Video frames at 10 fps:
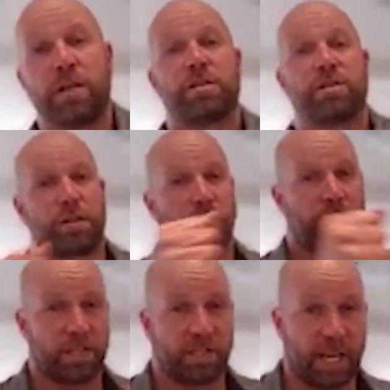
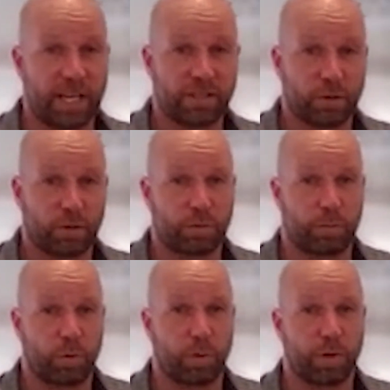Security takes those
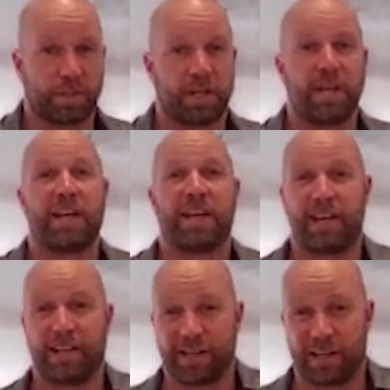reports
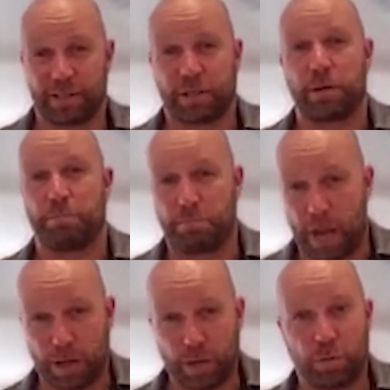and does
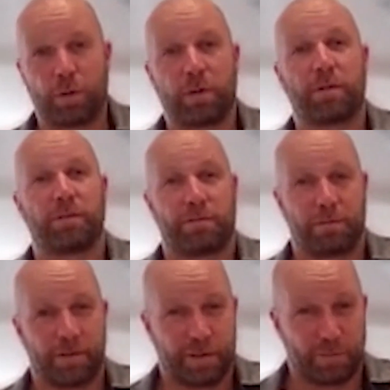manual,
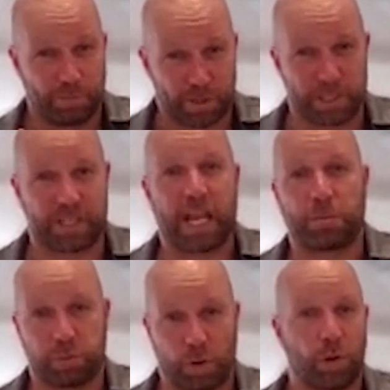
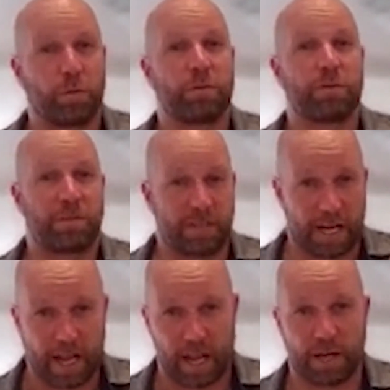mistake-prone
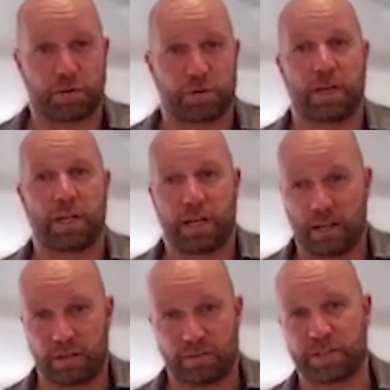data entry
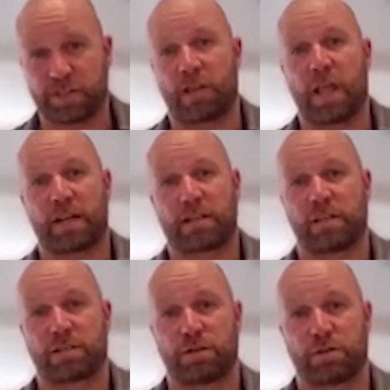into the physical
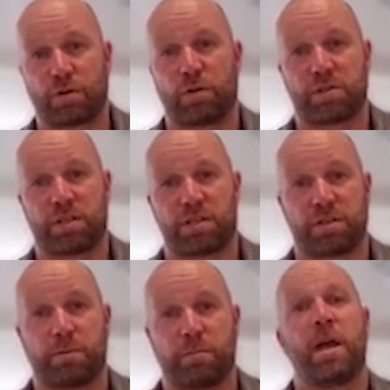access control
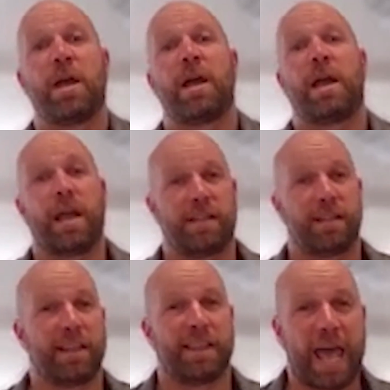system. And
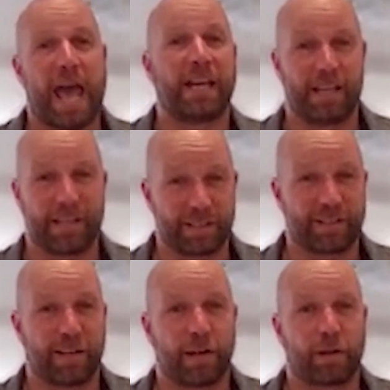then that is
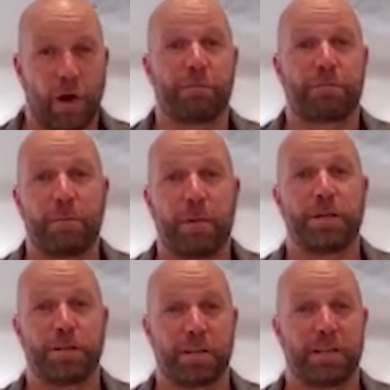
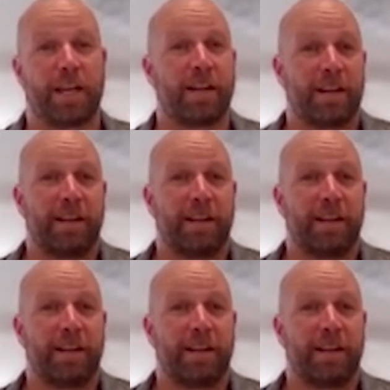confirmation that